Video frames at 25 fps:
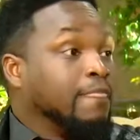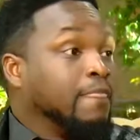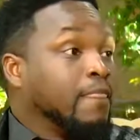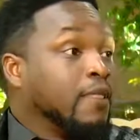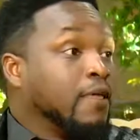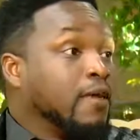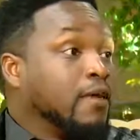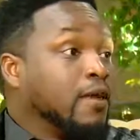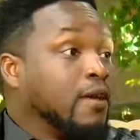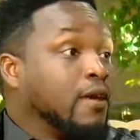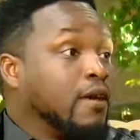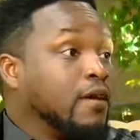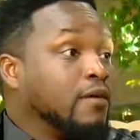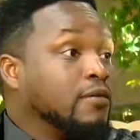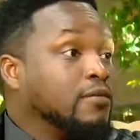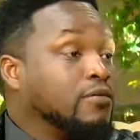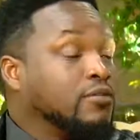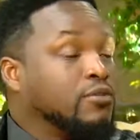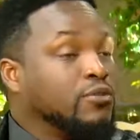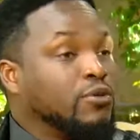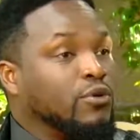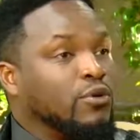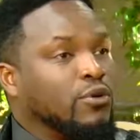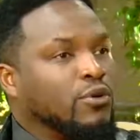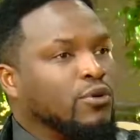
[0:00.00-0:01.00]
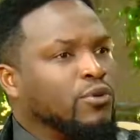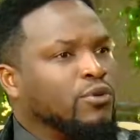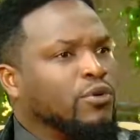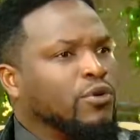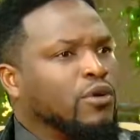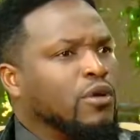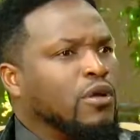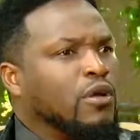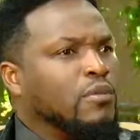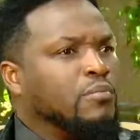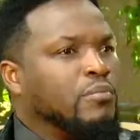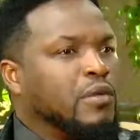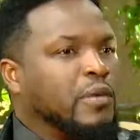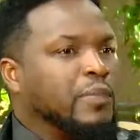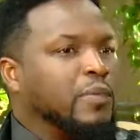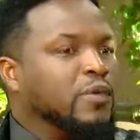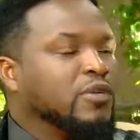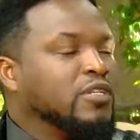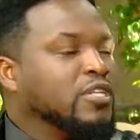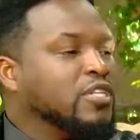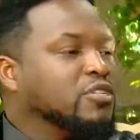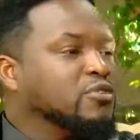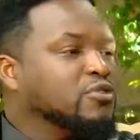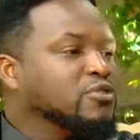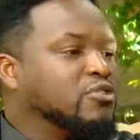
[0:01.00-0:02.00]
Yeah. So people
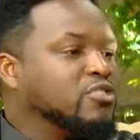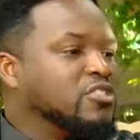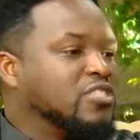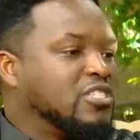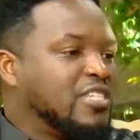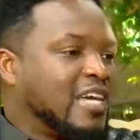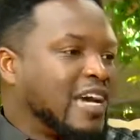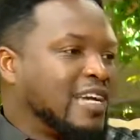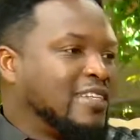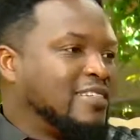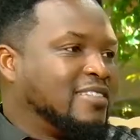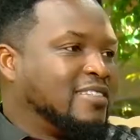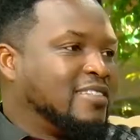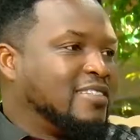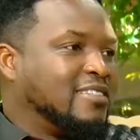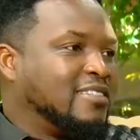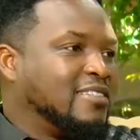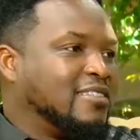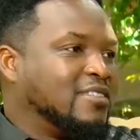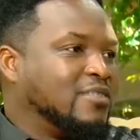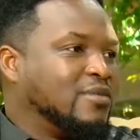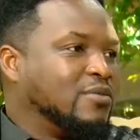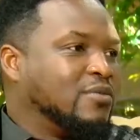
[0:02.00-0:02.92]
need to start